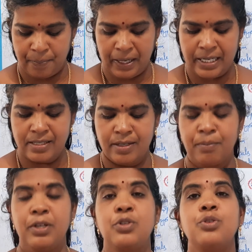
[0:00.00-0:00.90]
Page
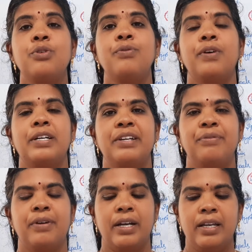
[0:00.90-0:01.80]
number
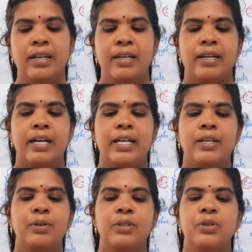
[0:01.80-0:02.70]
245. Write
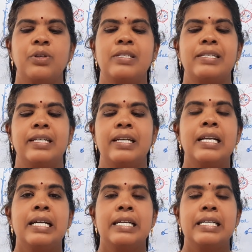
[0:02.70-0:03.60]
down the
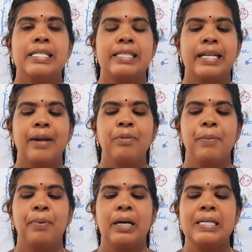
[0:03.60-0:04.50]
question. Describe
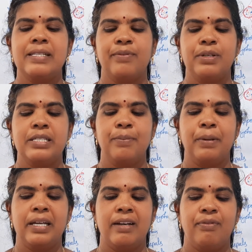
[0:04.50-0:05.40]
the parts of a
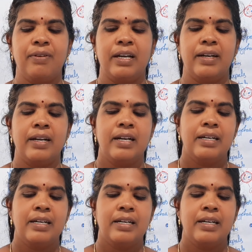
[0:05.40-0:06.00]
typical flower.